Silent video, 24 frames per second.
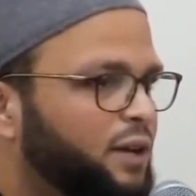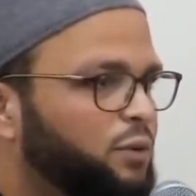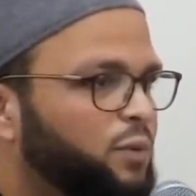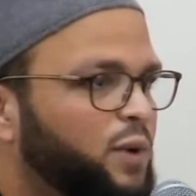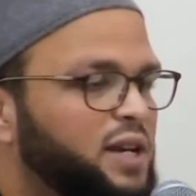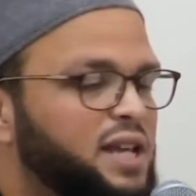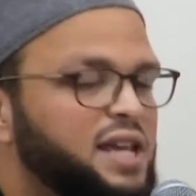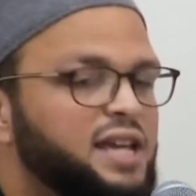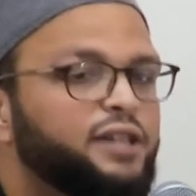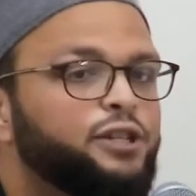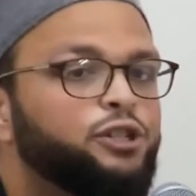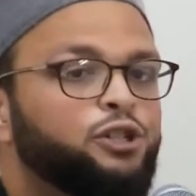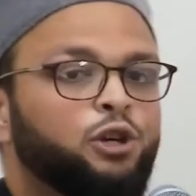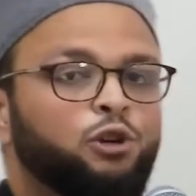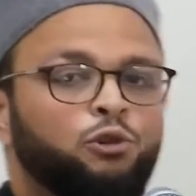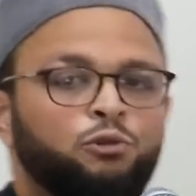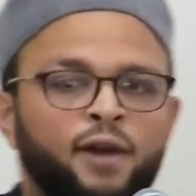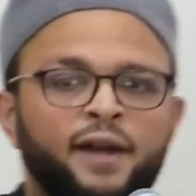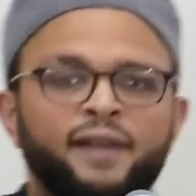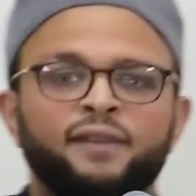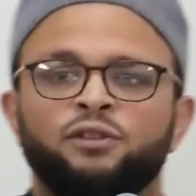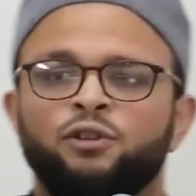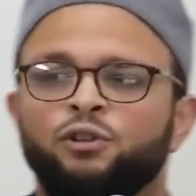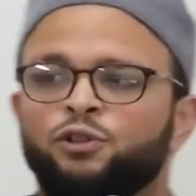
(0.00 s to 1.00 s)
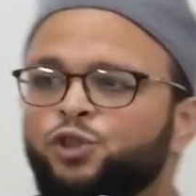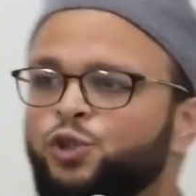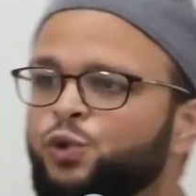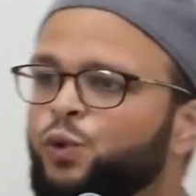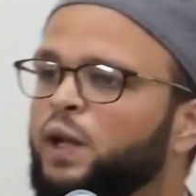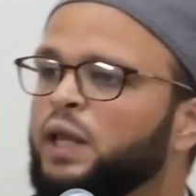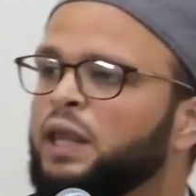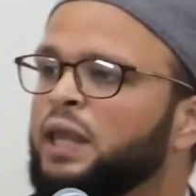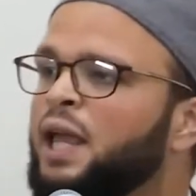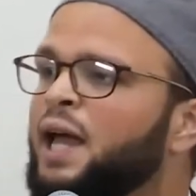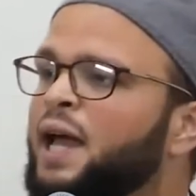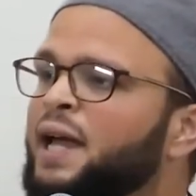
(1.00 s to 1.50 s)
That when he surrendered
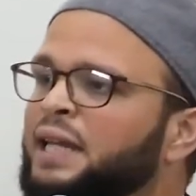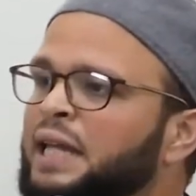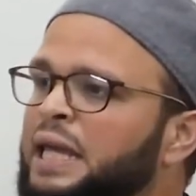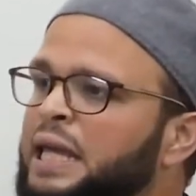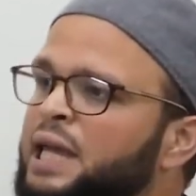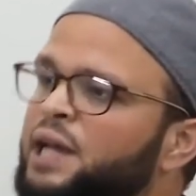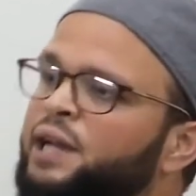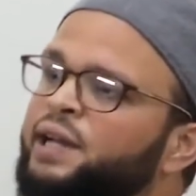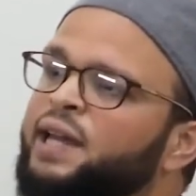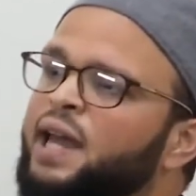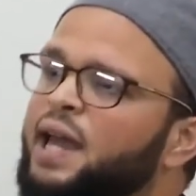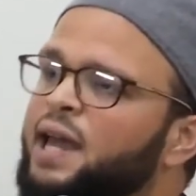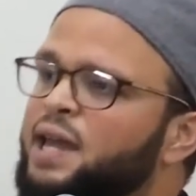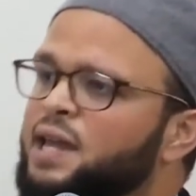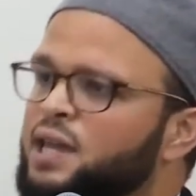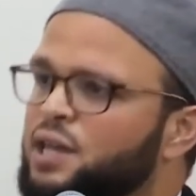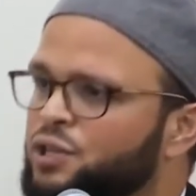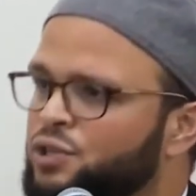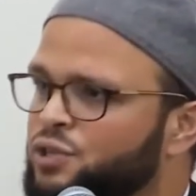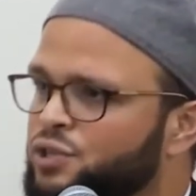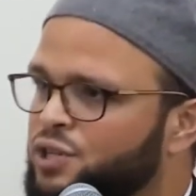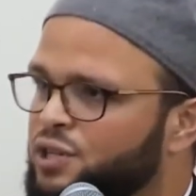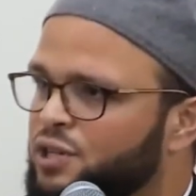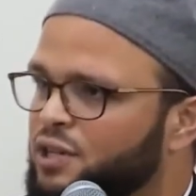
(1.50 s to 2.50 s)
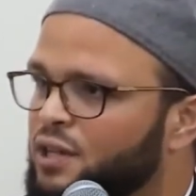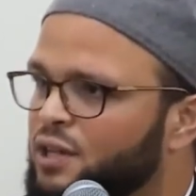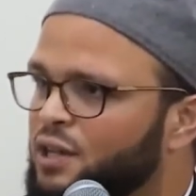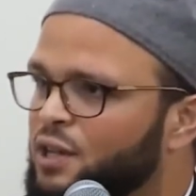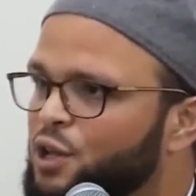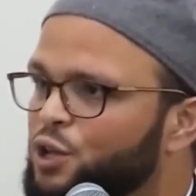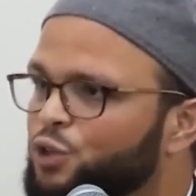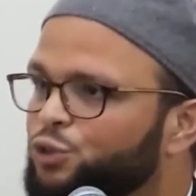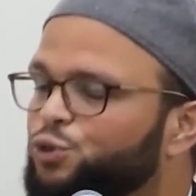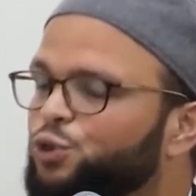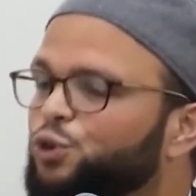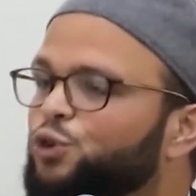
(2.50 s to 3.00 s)
to Allah in a young age,
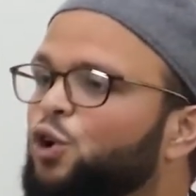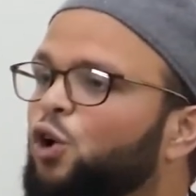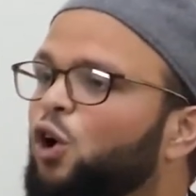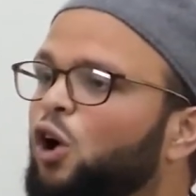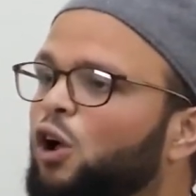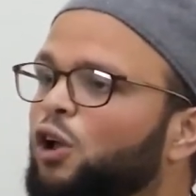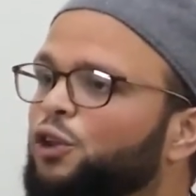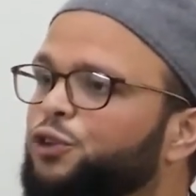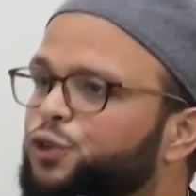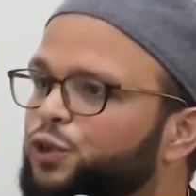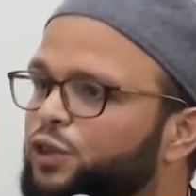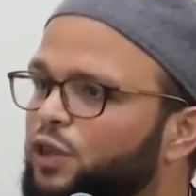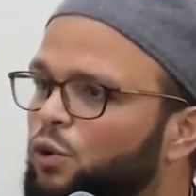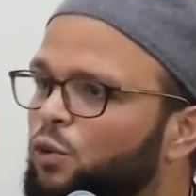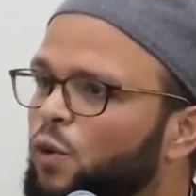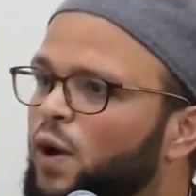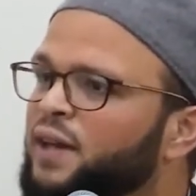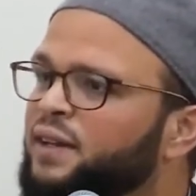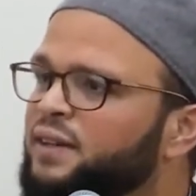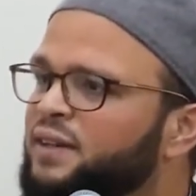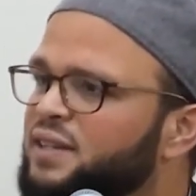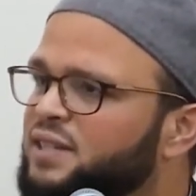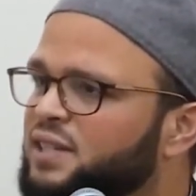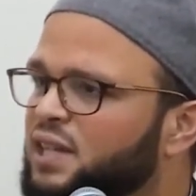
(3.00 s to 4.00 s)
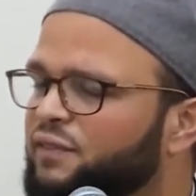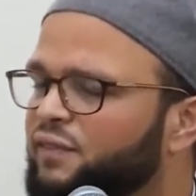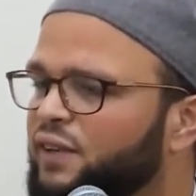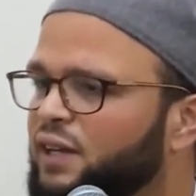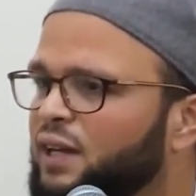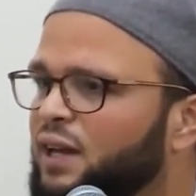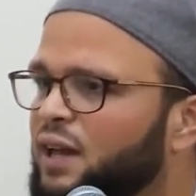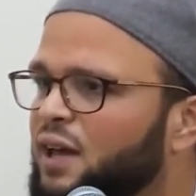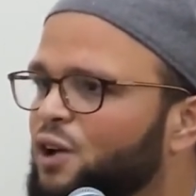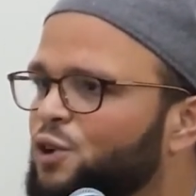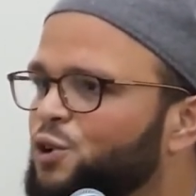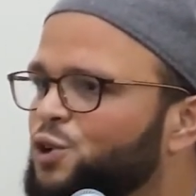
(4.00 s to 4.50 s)
to call to the oneness of
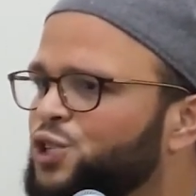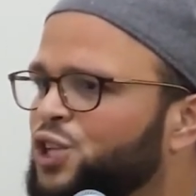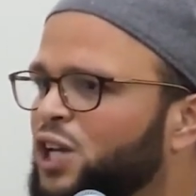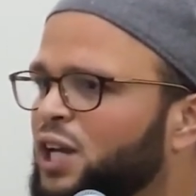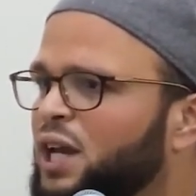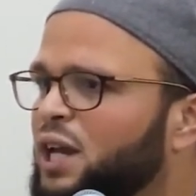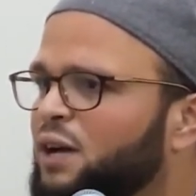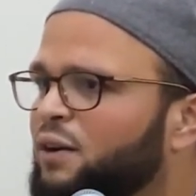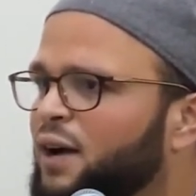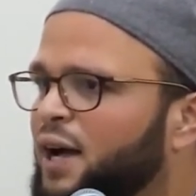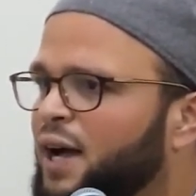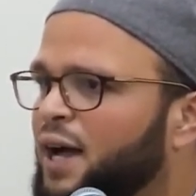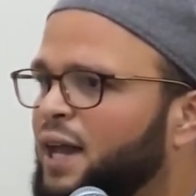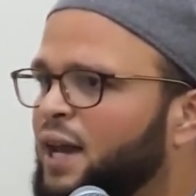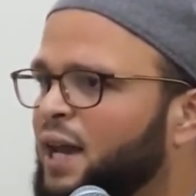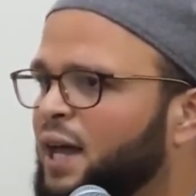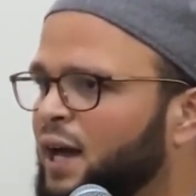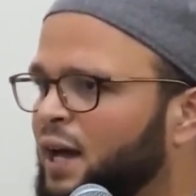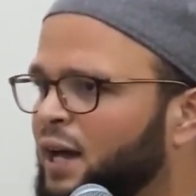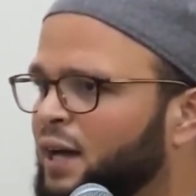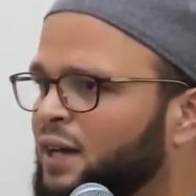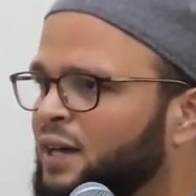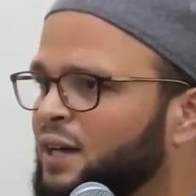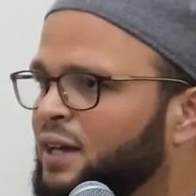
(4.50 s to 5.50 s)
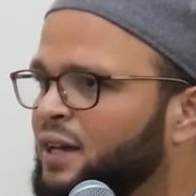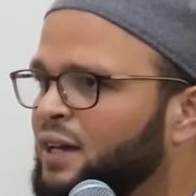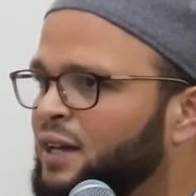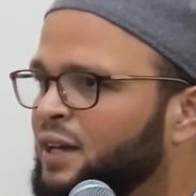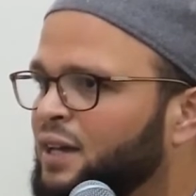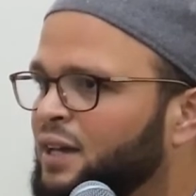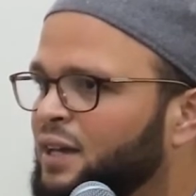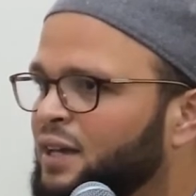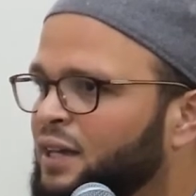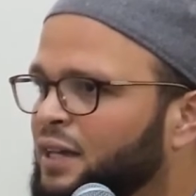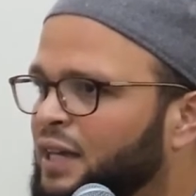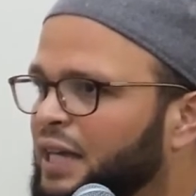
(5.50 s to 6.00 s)
Allah Jalla
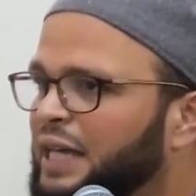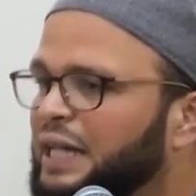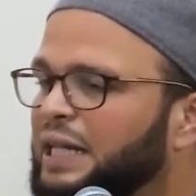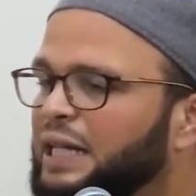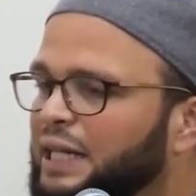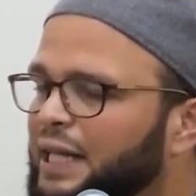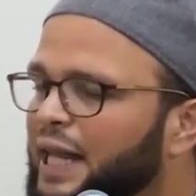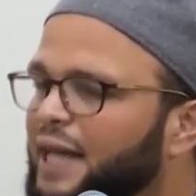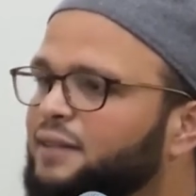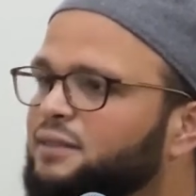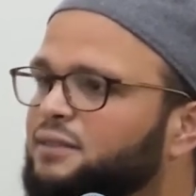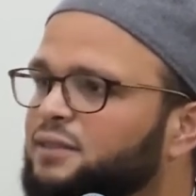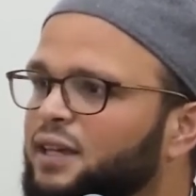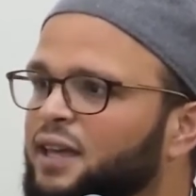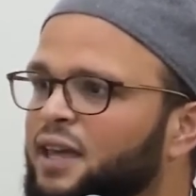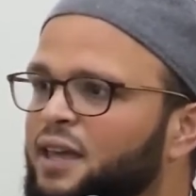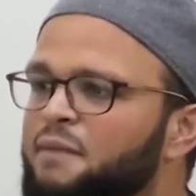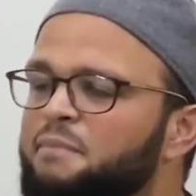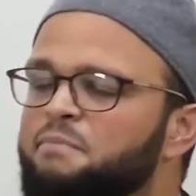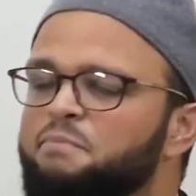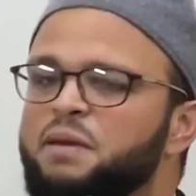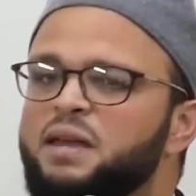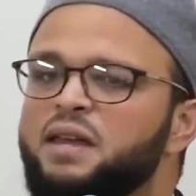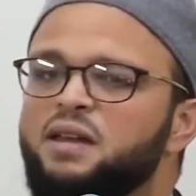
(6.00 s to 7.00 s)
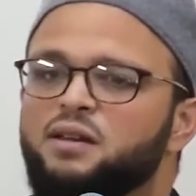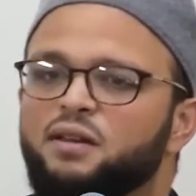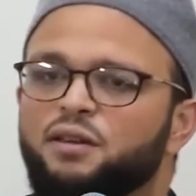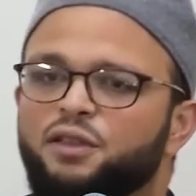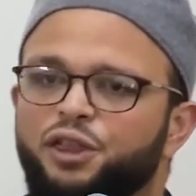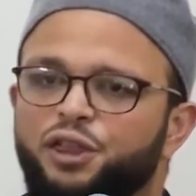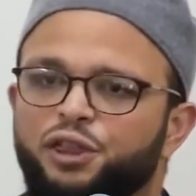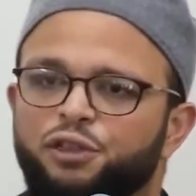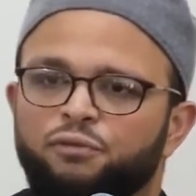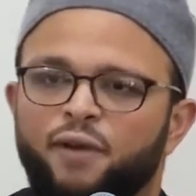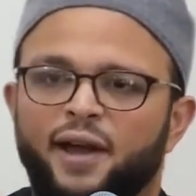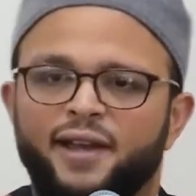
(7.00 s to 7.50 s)
it led to him
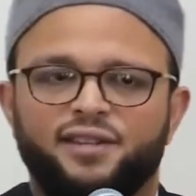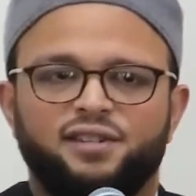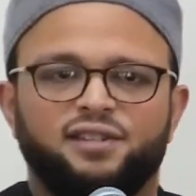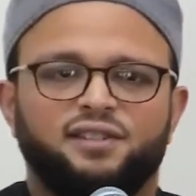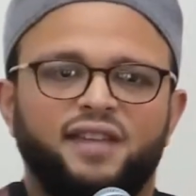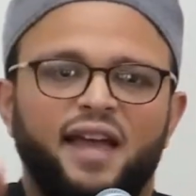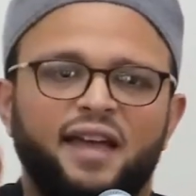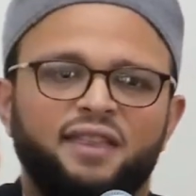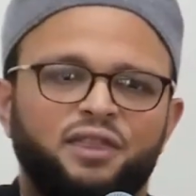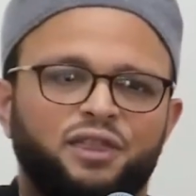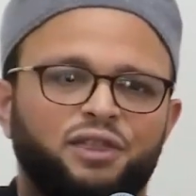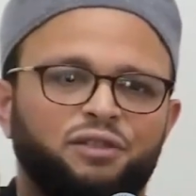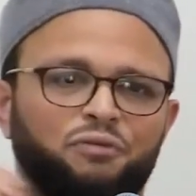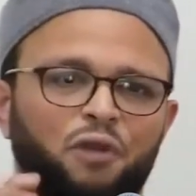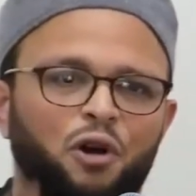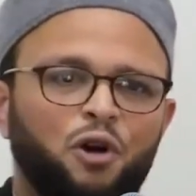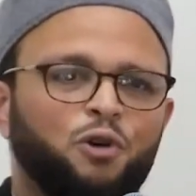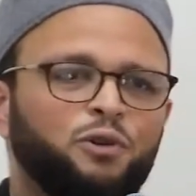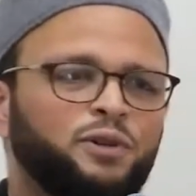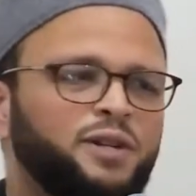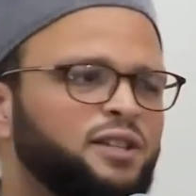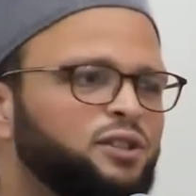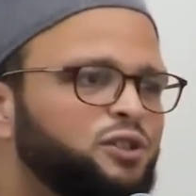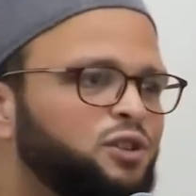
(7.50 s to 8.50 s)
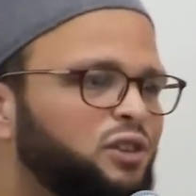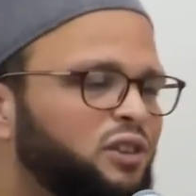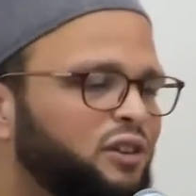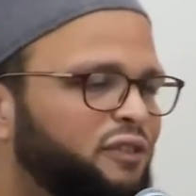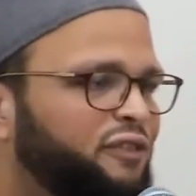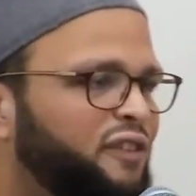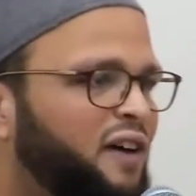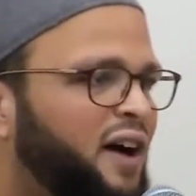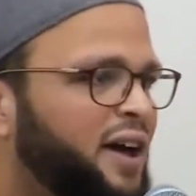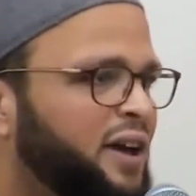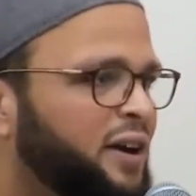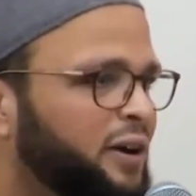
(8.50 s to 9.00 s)
being thrust and thrown into
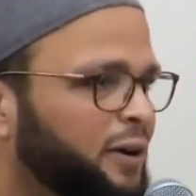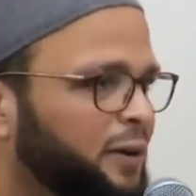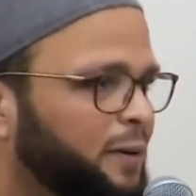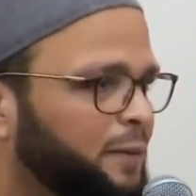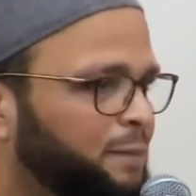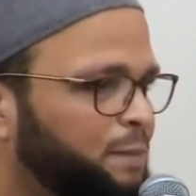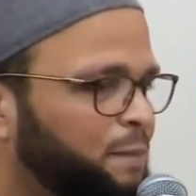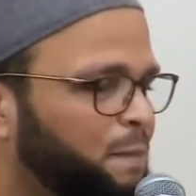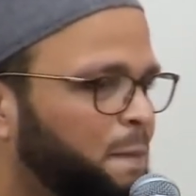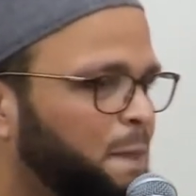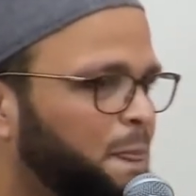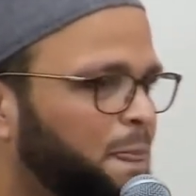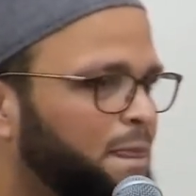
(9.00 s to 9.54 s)
the fire.